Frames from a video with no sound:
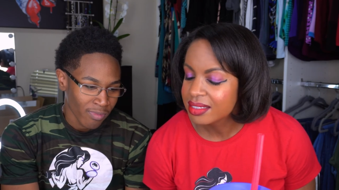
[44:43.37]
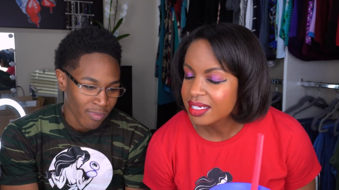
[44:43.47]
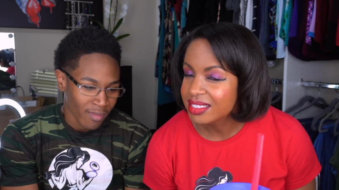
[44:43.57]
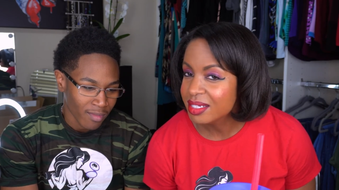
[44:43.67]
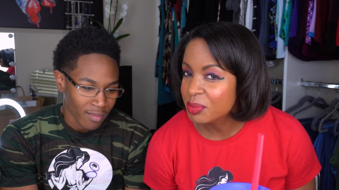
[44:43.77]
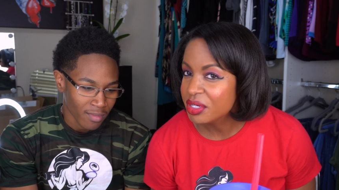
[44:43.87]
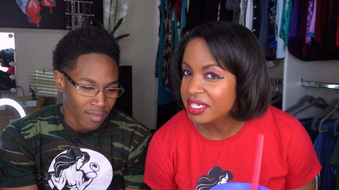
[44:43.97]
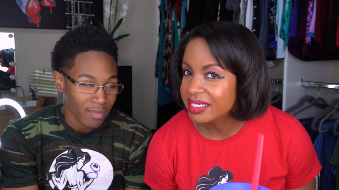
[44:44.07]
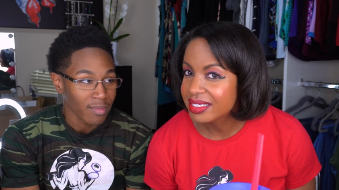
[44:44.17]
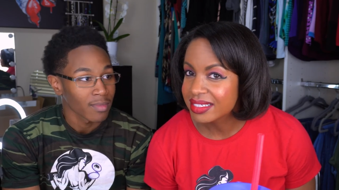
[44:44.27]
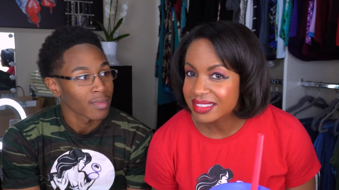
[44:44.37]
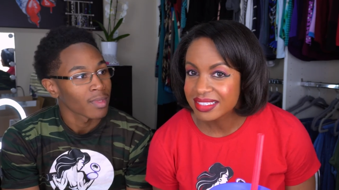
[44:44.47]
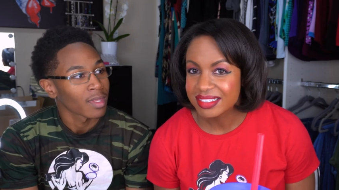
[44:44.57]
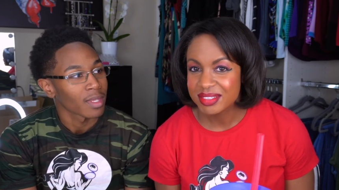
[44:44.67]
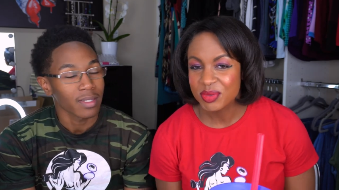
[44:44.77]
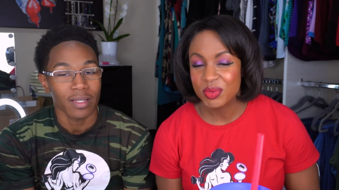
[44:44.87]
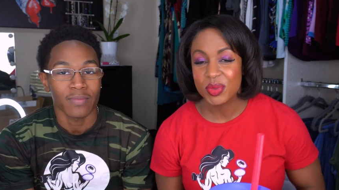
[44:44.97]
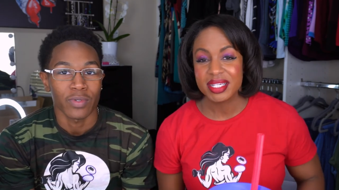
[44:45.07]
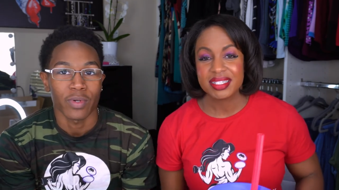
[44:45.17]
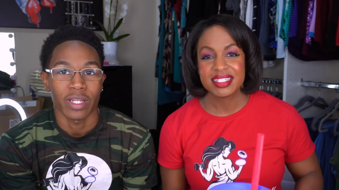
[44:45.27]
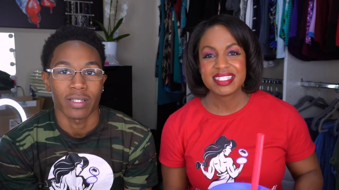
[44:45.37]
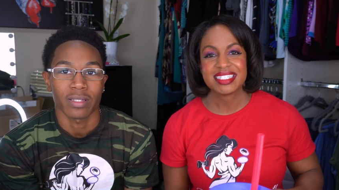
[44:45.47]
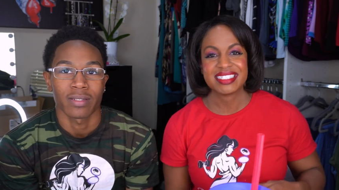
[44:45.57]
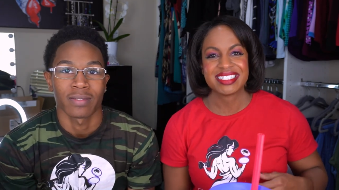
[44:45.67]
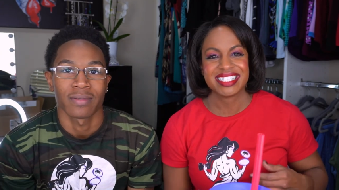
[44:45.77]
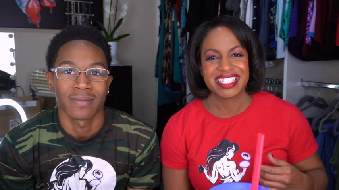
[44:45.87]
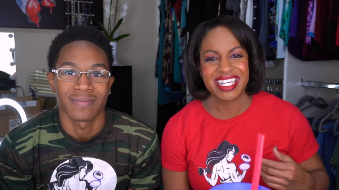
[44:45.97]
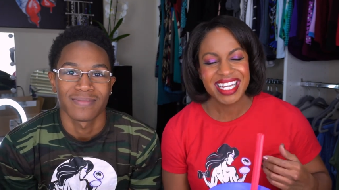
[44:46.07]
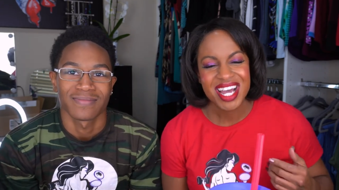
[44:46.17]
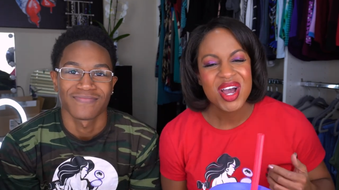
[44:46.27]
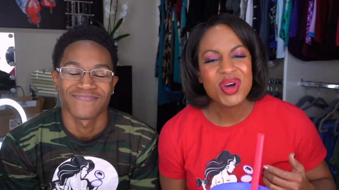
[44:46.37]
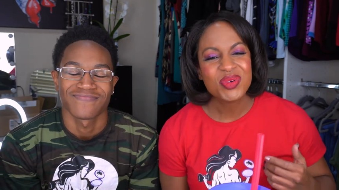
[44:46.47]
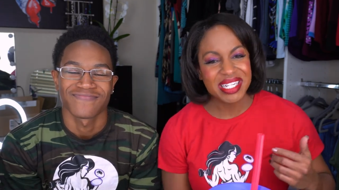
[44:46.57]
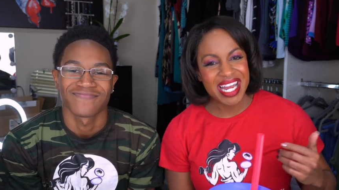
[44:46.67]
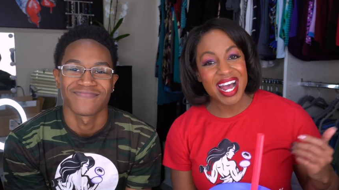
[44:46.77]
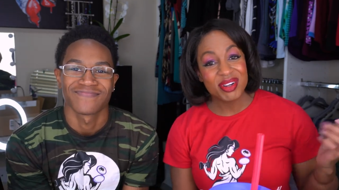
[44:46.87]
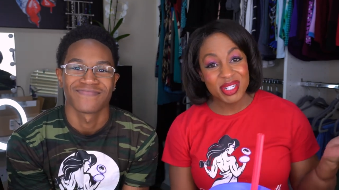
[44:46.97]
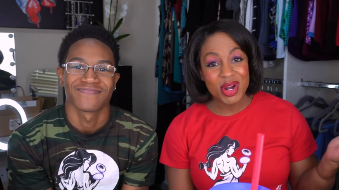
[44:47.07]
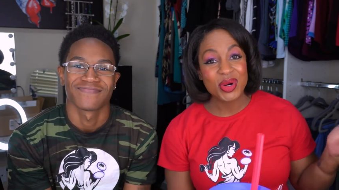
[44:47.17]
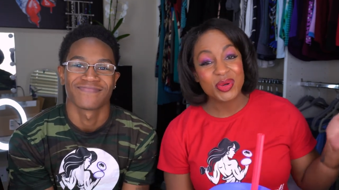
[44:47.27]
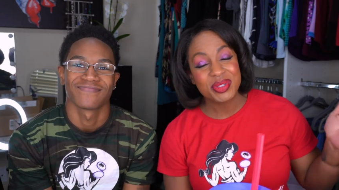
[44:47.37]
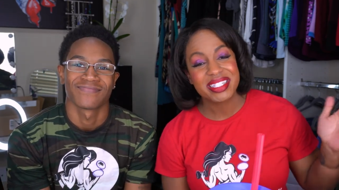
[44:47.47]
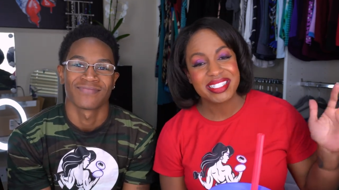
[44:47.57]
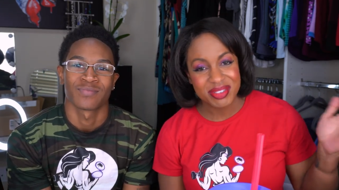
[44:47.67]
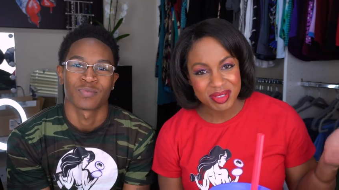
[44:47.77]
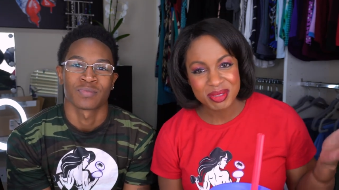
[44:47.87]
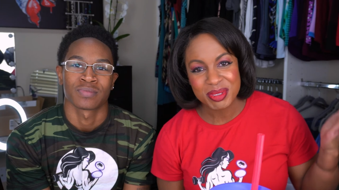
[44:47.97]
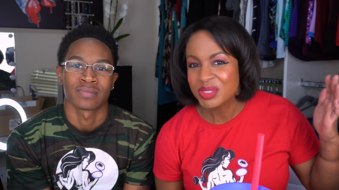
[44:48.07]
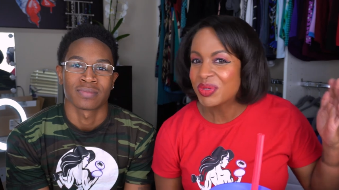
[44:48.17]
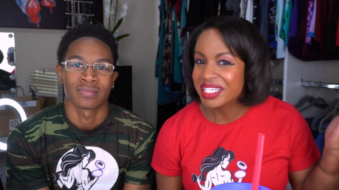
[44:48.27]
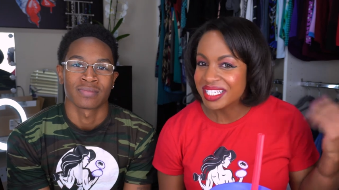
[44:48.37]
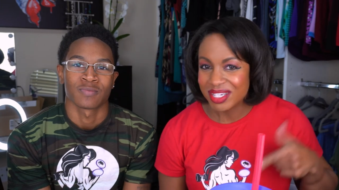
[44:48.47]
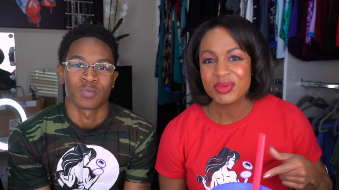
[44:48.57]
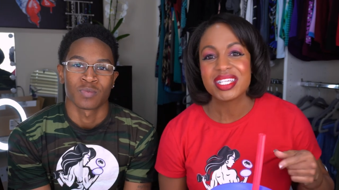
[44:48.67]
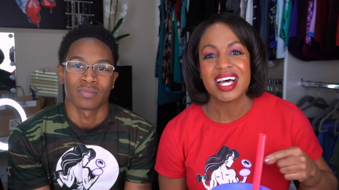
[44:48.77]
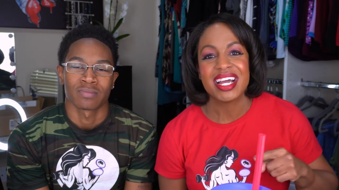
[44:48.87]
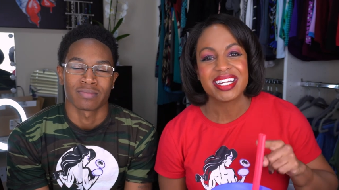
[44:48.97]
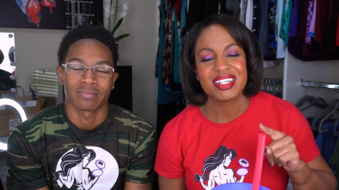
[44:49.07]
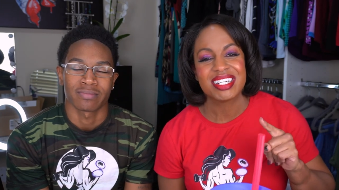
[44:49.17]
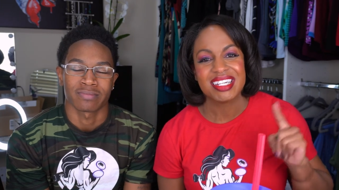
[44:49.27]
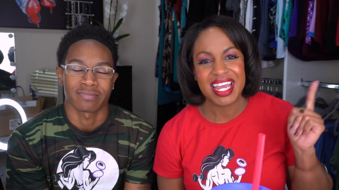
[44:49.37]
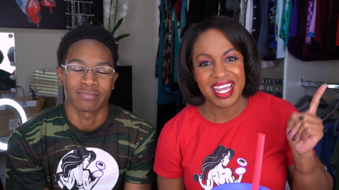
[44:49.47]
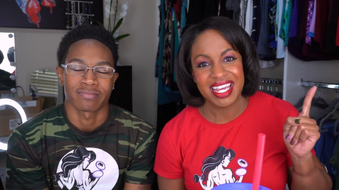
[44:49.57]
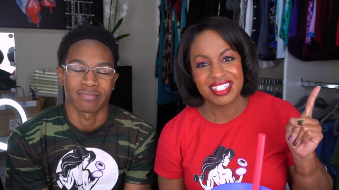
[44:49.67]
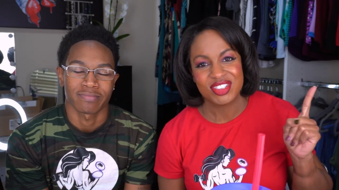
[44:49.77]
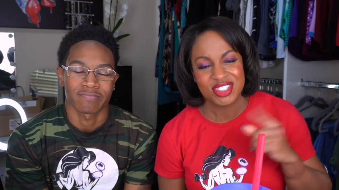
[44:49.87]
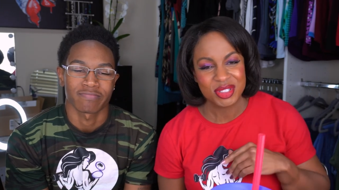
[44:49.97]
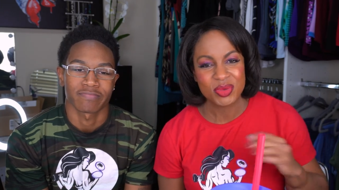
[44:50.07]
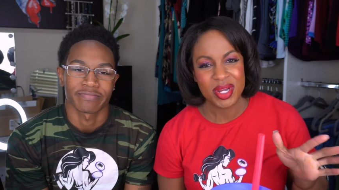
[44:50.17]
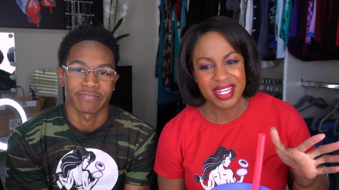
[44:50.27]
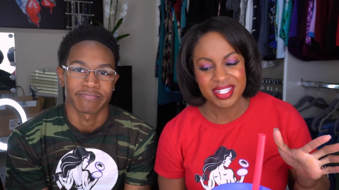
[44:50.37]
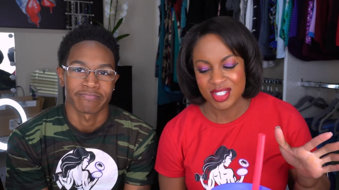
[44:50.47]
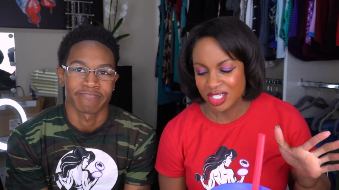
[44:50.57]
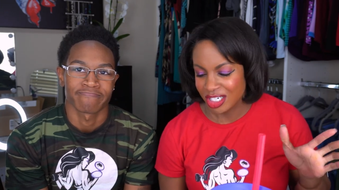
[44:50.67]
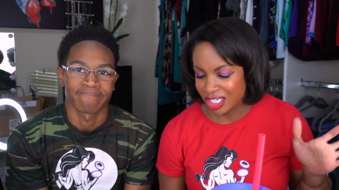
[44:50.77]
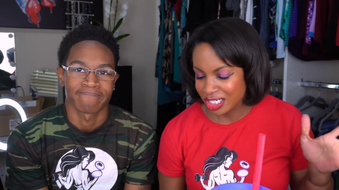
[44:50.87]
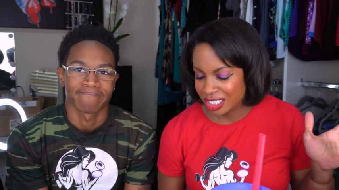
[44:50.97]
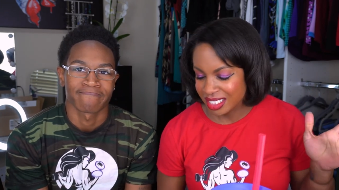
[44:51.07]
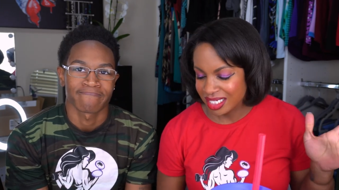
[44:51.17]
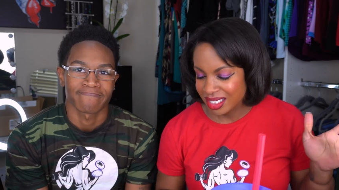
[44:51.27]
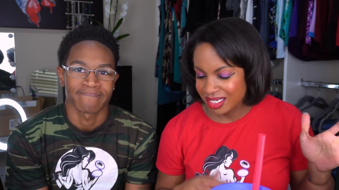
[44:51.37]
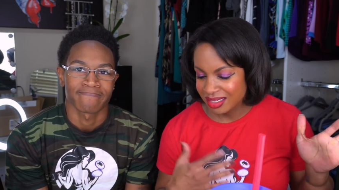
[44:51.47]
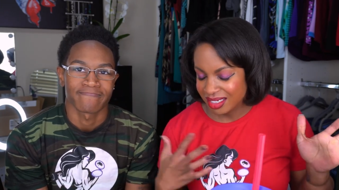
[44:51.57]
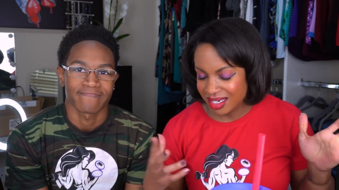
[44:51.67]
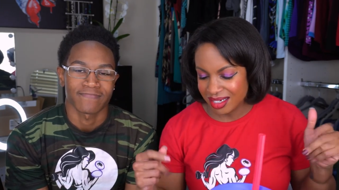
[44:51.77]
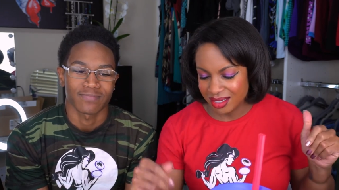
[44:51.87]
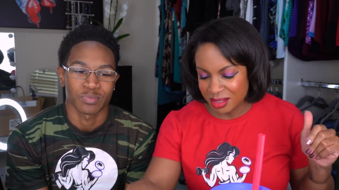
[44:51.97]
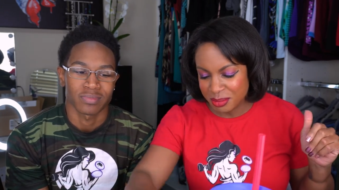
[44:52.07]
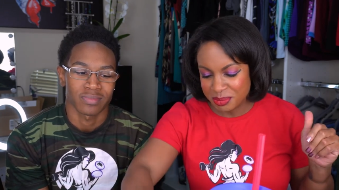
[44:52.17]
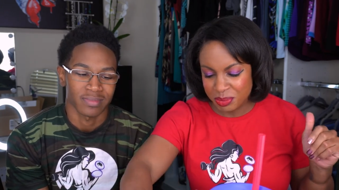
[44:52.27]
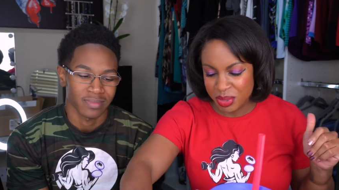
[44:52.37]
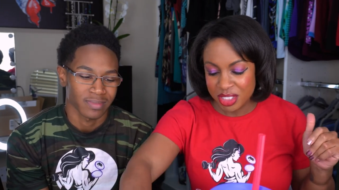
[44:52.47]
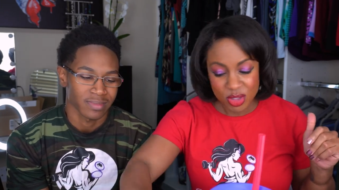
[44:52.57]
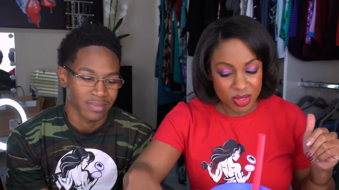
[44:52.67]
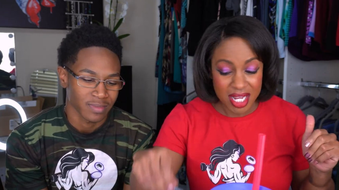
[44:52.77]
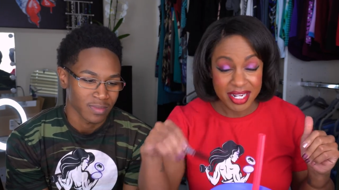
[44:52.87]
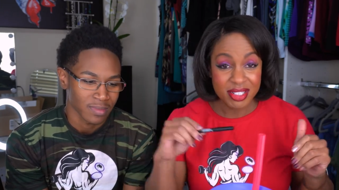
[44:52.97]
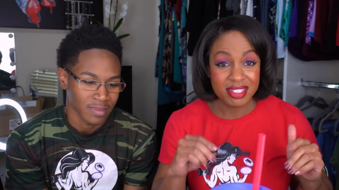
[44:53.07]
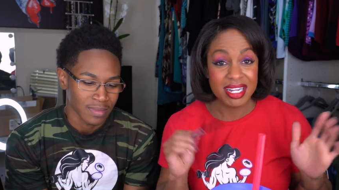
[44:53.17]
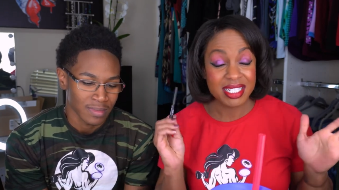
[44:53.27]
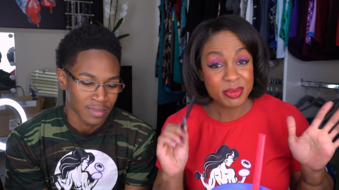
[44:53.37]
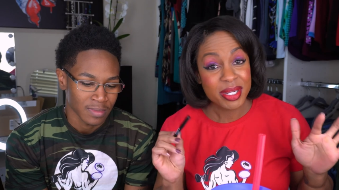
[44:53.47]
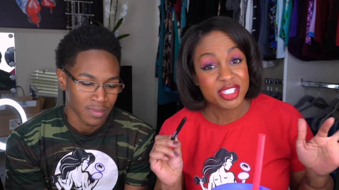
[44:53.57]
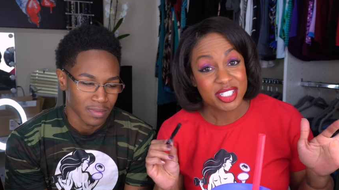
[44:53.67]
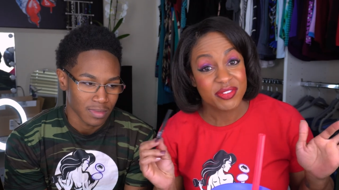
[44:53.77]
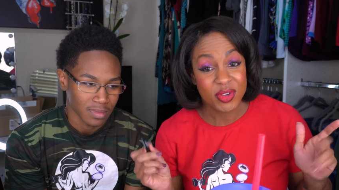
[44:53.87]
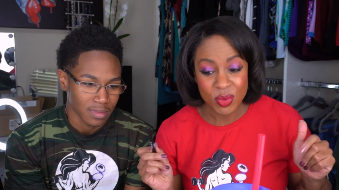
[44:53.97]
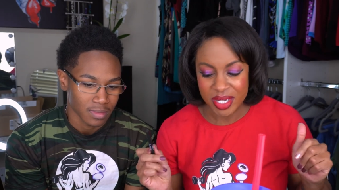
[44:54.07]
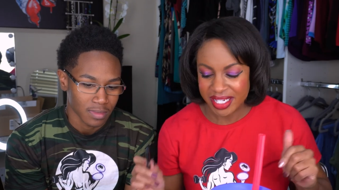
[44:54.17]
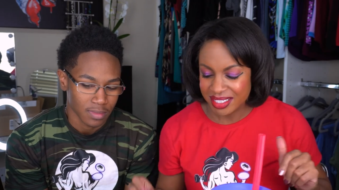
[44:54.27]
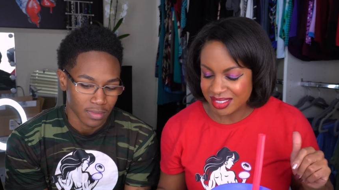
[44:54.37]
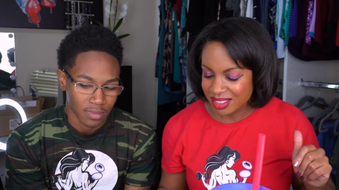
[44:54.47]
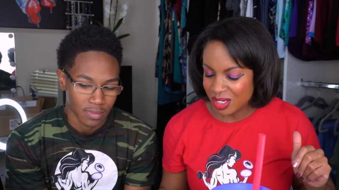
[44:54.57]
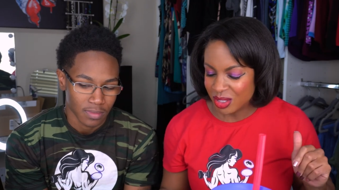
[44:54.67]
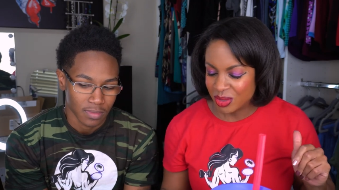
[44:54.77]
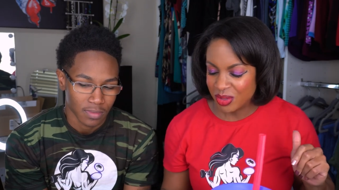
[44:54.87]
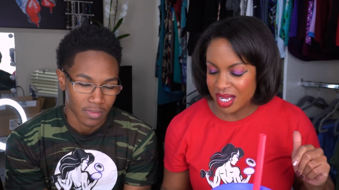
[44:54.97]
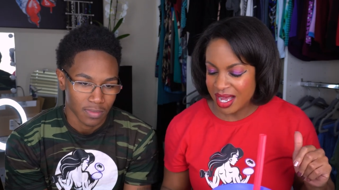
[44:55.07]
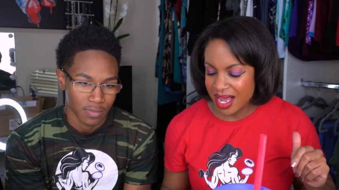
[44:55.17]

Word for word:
Speaker 1: He did pretty good. Except we, the wings. We now know the difference between liquid liner and just a regular um, pencil liner, especially for wings. So